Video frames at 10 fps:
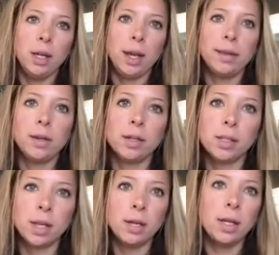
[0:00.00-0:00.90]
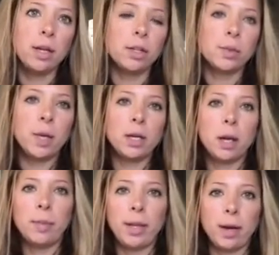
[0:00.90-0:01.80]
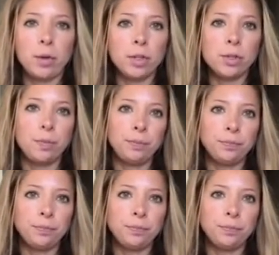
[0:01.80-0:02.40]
and then on Sunday I'll spend a couple hours.